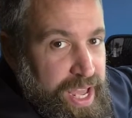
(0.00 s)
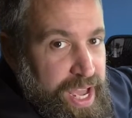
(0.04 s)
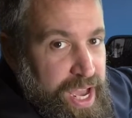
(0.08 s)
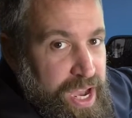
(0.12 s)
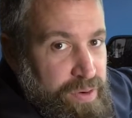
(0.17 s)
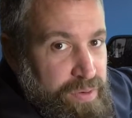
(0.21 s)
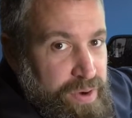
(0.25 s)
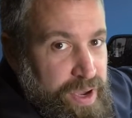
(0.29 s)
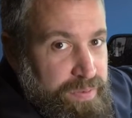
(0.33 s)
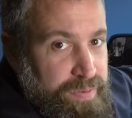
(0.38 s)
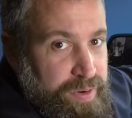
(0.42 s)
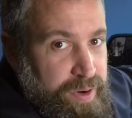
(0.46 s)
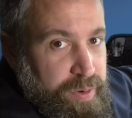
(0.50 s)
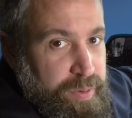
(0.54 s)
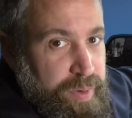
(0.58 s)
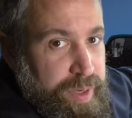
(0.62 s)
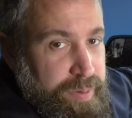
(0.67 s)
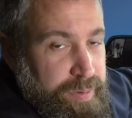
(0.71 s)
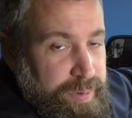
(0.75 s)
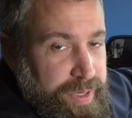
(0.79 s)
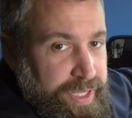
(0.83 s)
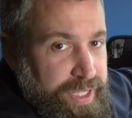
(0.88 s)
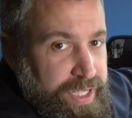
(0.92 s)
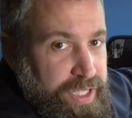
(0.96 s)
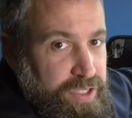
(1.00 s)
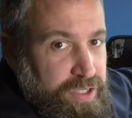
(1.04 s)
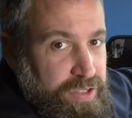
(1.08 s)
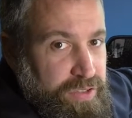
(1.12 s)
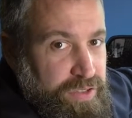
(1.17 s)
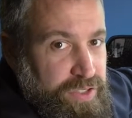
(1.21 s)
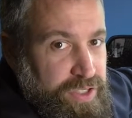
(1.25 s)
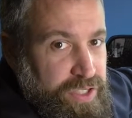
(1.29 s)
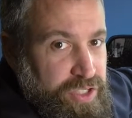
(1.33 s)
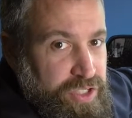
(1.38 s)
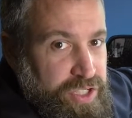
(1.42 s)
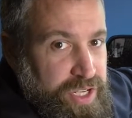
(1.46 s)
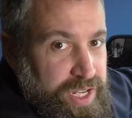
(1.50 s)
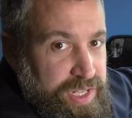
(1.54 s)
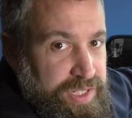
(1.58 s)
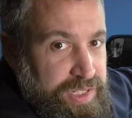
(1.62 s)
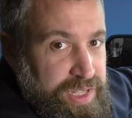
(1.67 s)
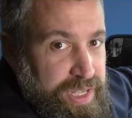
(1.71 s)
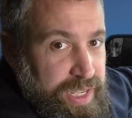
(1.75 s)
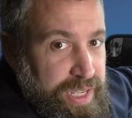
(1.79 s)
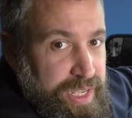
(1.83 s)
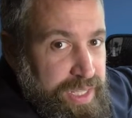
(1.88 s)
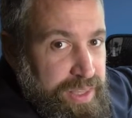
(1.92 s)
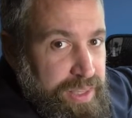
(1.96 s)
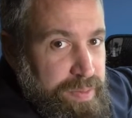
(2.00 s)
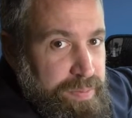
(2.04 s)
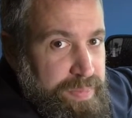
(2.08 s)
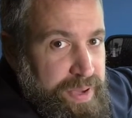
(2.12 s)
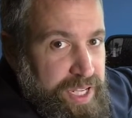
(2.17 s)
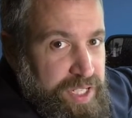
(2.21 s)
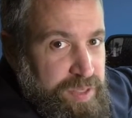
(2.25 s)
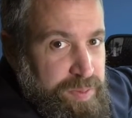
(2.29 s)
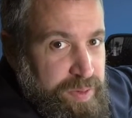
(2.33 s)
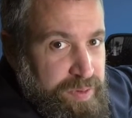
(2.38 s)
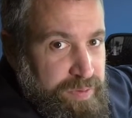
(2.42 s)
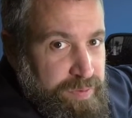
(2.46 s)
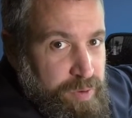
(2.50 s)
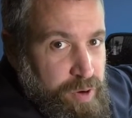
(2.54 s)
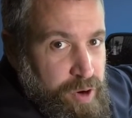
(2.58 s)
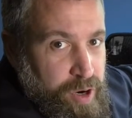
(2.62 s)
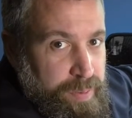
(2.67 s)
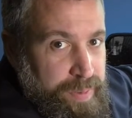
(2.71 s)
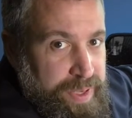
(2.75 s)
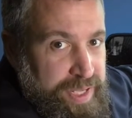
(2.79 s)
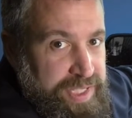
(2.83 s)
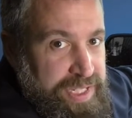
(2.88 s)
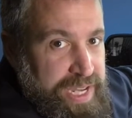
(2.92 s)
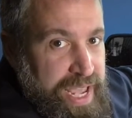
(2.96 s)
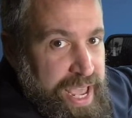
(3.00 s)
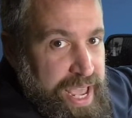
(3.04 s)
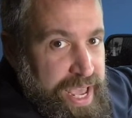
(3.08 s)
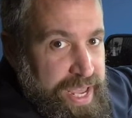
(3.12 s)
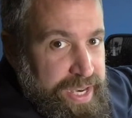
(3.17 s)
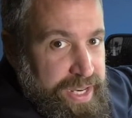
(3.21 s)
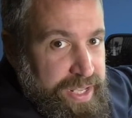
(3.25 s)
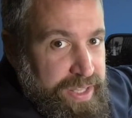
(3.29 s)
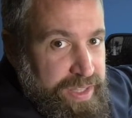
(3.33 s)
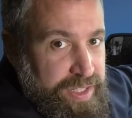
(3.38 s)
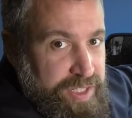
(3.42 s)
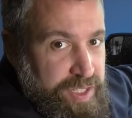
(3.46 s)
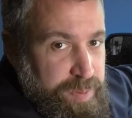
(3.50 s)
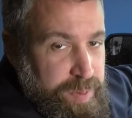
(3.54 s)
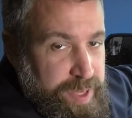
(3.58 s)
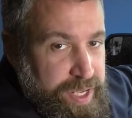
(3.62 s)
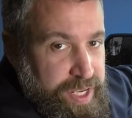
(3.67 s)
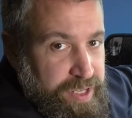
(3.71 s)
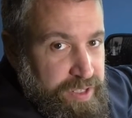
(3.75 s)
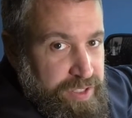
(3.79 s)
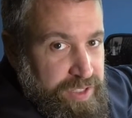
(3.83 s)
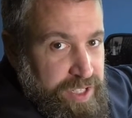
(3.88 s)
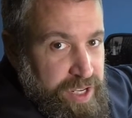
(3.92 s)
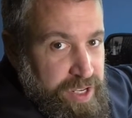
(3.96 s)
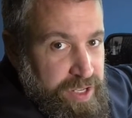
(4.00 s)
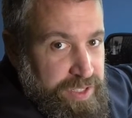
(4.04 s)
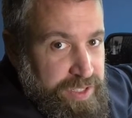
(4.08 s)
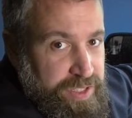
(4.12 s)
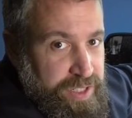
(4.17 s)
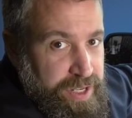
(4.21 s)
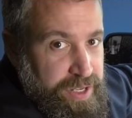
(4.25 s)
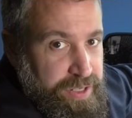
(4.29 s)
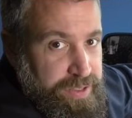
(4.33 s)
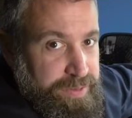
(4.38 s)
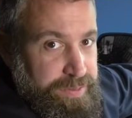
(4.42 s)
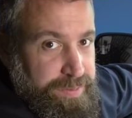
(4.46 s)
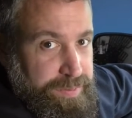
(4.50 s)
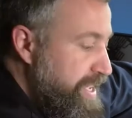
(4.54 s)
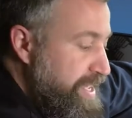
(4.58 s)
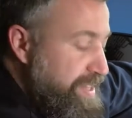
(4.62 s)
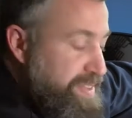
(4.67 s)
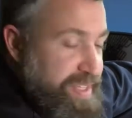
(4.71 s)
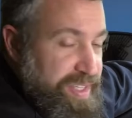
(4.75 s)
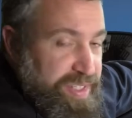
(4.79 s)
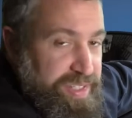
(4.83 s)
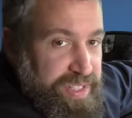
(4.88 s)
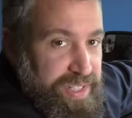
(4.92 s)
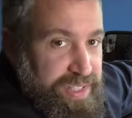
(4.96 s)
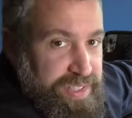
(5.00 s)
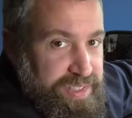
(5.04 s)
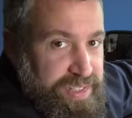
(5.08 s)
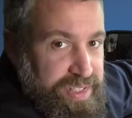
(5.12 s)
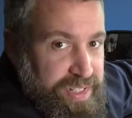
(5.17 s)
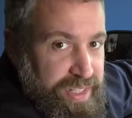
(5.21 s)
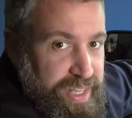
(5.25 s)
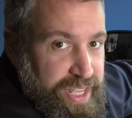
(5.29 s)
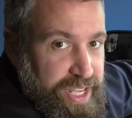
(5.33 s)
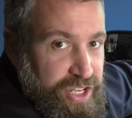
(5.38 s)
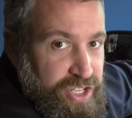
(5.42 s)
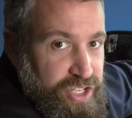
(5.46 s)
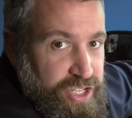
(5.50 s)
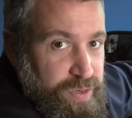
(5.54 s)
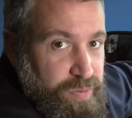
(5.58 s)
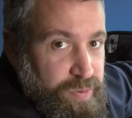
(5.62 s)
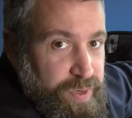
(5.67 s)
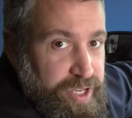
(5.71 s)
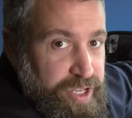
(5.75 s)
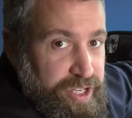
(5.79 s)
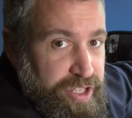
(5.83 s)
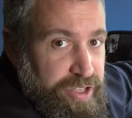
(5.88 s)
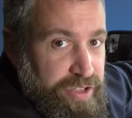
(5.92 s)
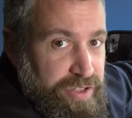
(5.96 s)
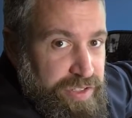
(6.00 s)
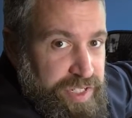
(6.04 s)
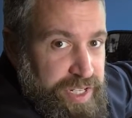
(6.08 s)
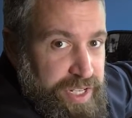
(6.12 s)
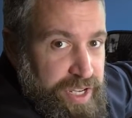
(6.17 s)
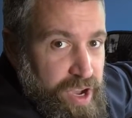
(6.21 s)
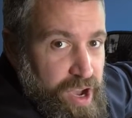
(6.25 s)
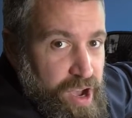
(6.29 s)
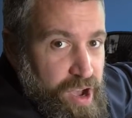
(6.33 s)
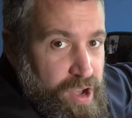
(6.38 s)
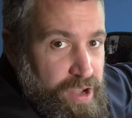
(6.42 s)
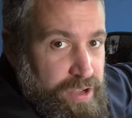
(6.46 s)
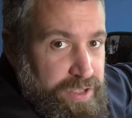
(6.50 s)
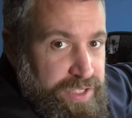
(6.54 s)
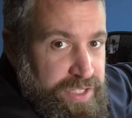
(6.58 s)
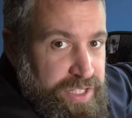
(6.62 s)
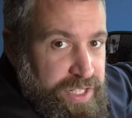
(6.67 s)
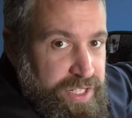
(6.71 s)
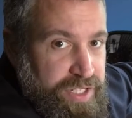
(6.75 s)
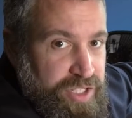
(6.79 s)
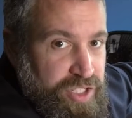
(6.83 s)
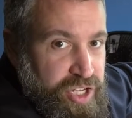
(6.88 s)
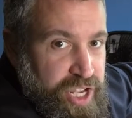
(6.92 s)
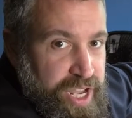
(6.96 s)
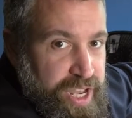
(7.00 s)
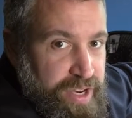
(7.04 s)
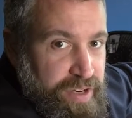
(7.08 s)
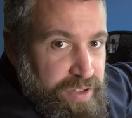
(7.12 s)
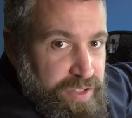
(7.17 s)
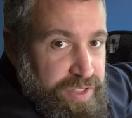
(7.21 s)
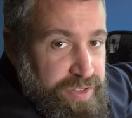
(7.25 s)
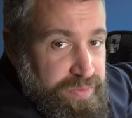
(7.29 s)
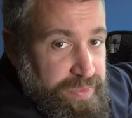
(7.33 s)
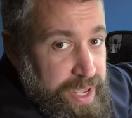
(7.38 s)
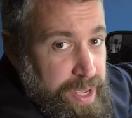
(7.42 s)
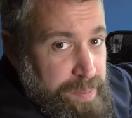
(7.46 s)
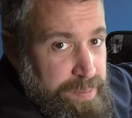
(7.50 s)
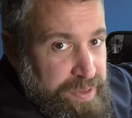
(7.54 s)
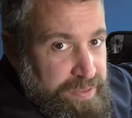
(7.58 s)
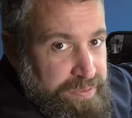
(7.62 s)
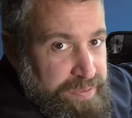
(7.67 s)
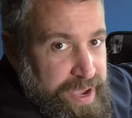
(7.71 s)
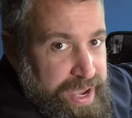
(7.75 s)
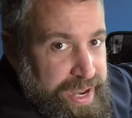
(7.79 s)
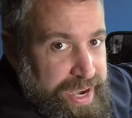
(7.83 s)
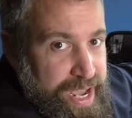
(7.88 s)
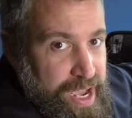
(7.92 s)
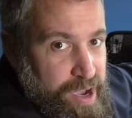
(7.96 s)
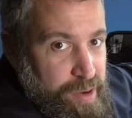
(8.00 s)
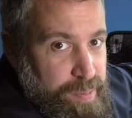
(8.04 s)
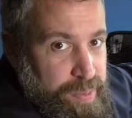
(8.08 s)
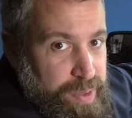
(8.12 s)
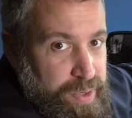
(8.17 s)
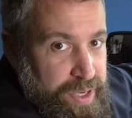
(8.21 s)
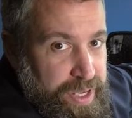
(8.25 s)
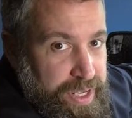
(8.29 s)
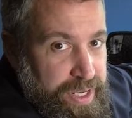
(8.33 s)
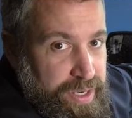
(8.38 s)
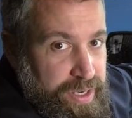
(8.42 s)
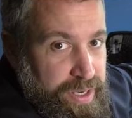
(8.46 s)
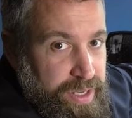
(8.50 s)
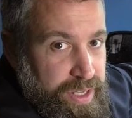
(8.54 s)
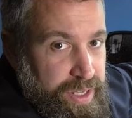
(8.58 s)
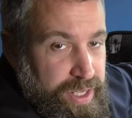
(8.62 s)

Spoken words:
However, we really do suggest to get the best performance adding the speakers also. In this installation, we're using all 6 channels of amplified output.